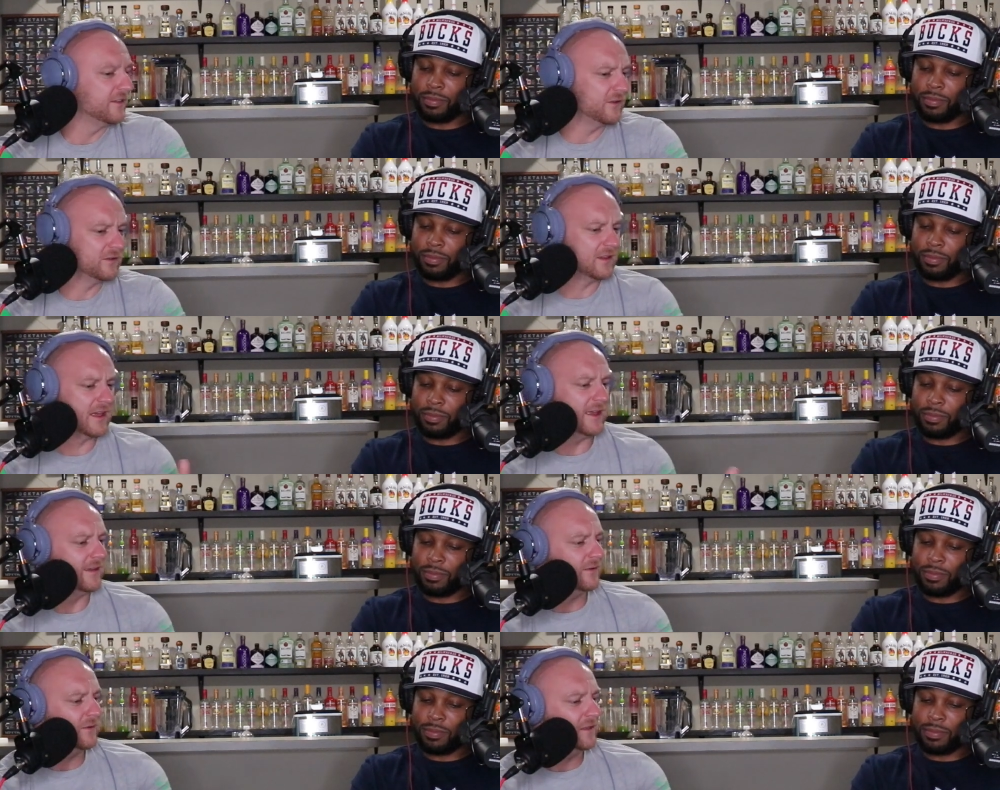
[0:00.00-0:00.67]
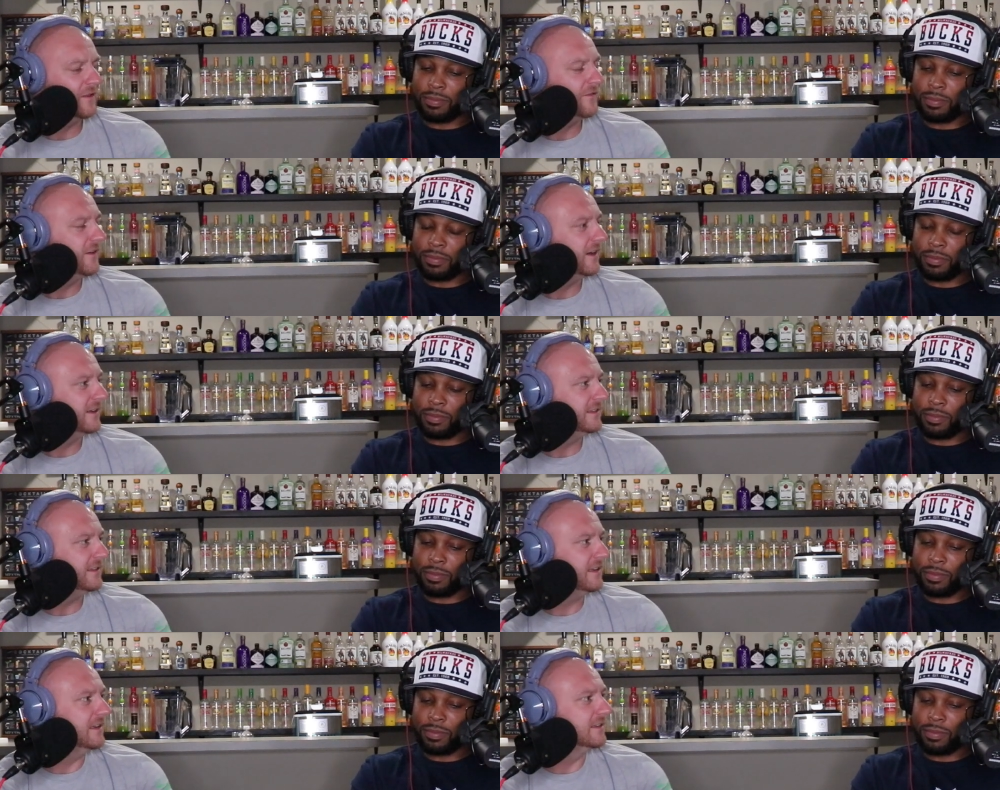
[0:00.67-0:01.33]
Speaker 1: They're like, what the fuck
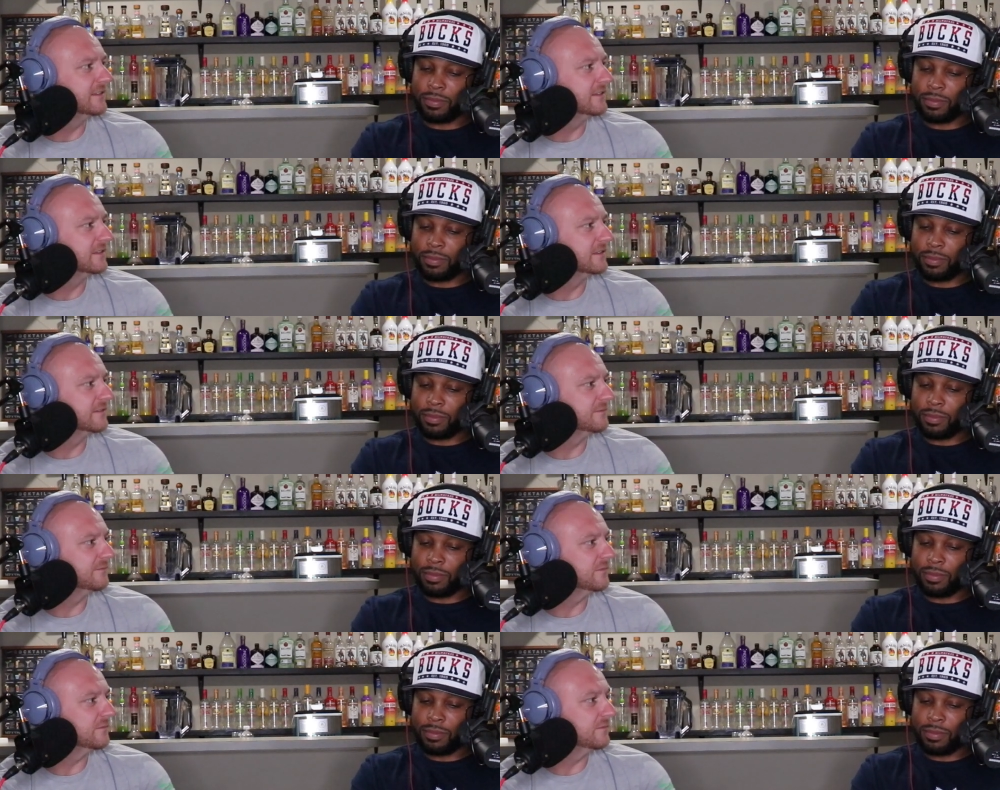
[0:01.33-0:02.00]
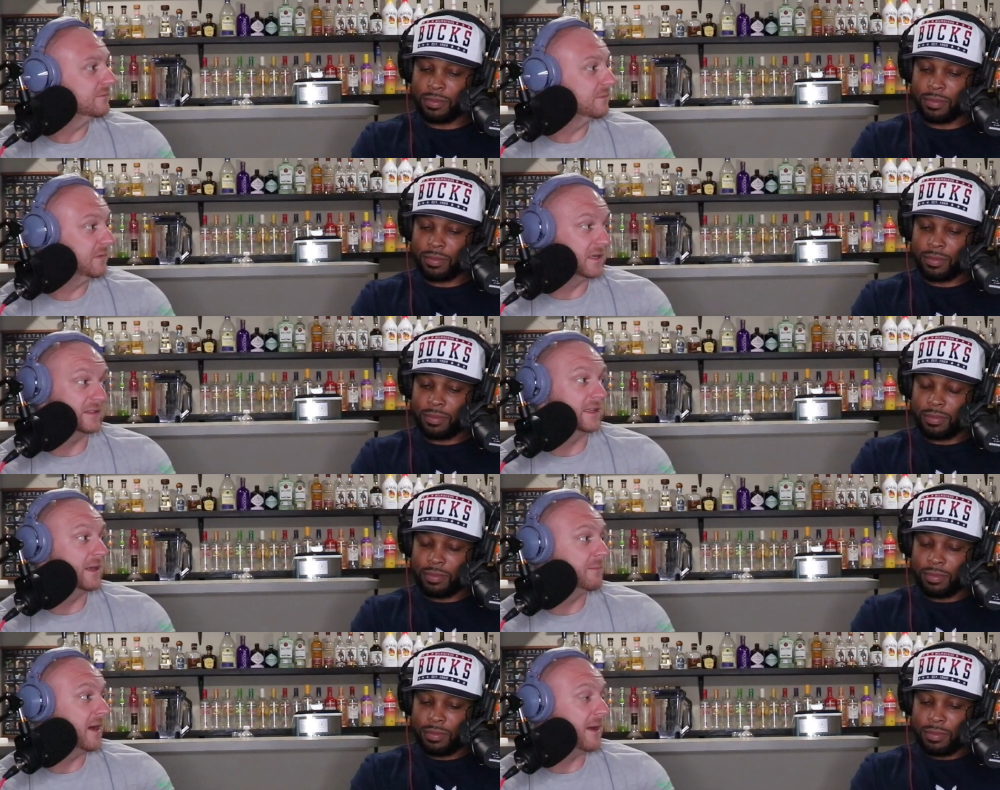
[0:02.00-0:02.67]
is this?
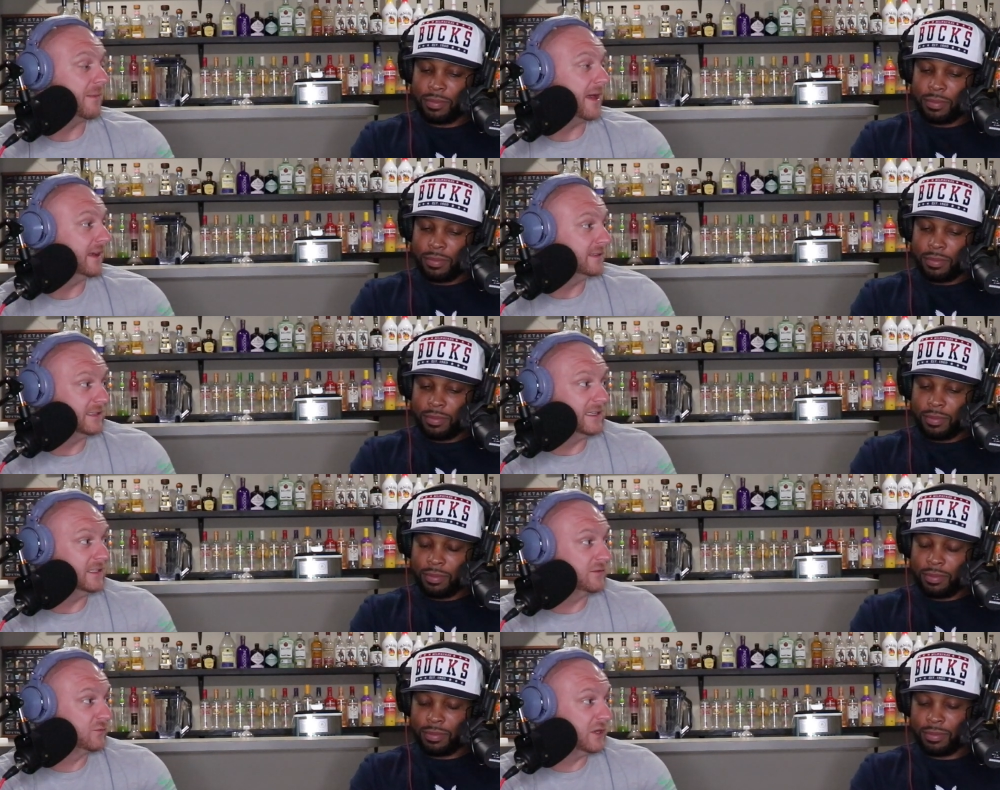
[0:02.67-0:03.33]
Because they buy magazines